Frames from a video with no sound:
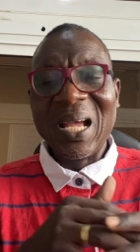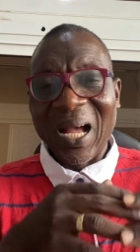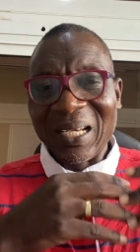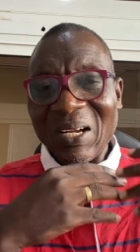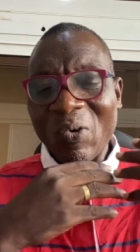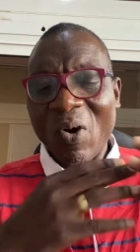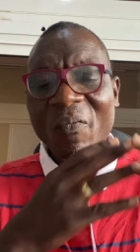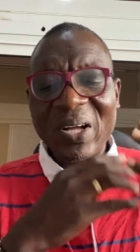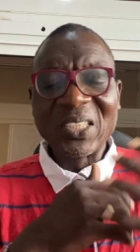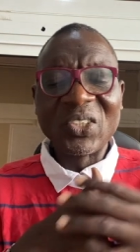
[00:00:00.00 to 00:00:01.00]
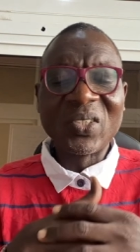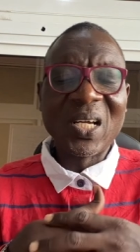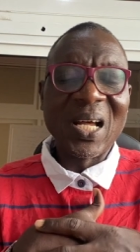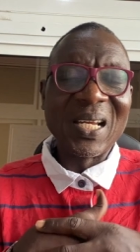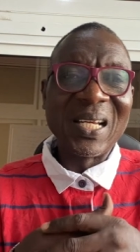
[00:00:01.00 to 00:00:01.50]
and then
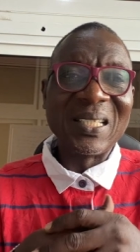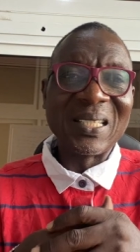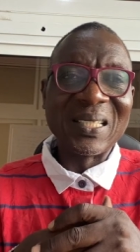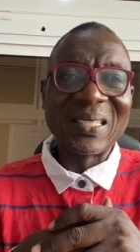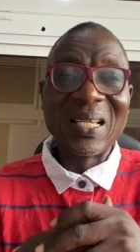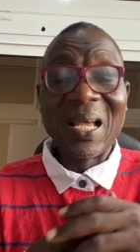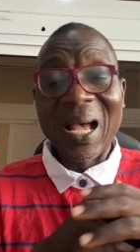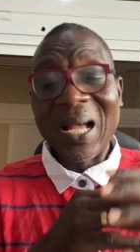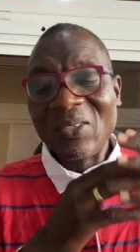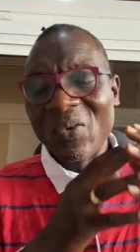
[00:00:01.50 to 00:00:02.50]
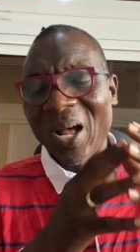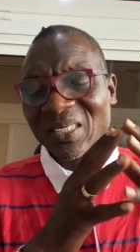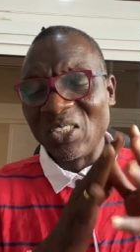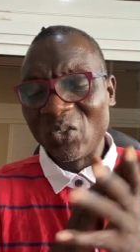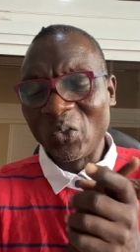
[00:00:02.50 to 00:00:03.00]
conversational analysis, I know
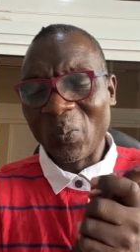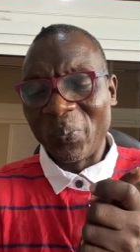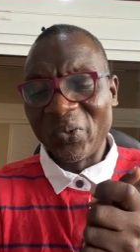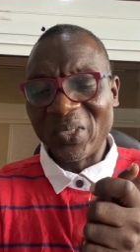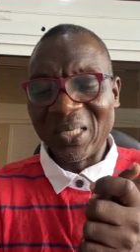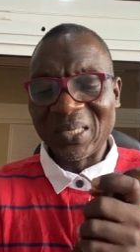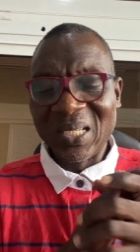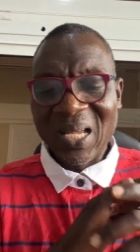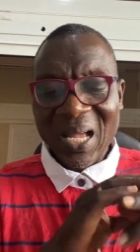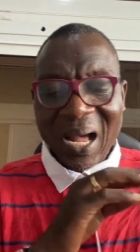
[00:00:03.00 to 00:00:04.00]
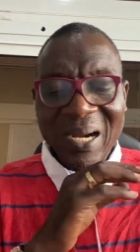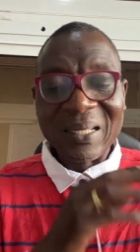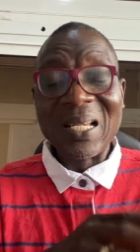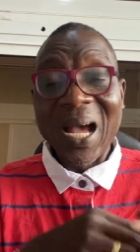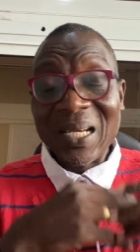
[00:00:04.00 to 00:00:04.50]
as a social process and
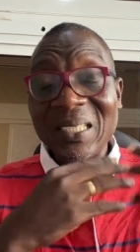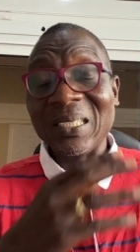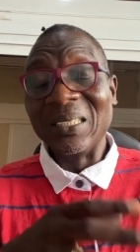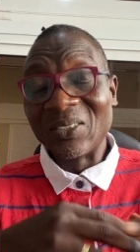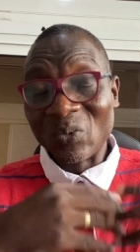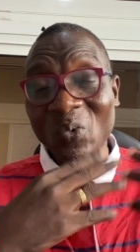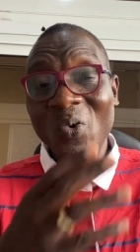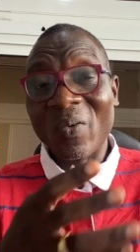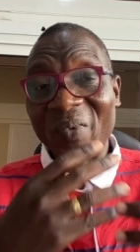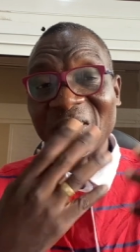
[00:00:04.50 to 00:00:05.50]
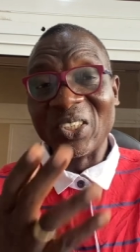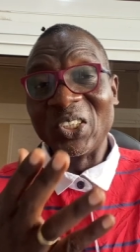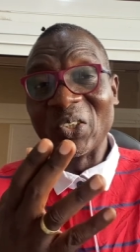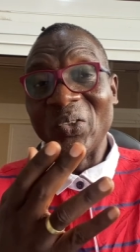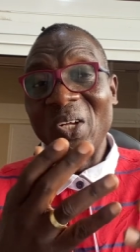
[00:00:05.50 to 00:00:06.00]
realities through
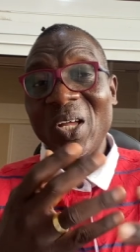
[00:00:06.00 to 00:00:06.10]
conversation,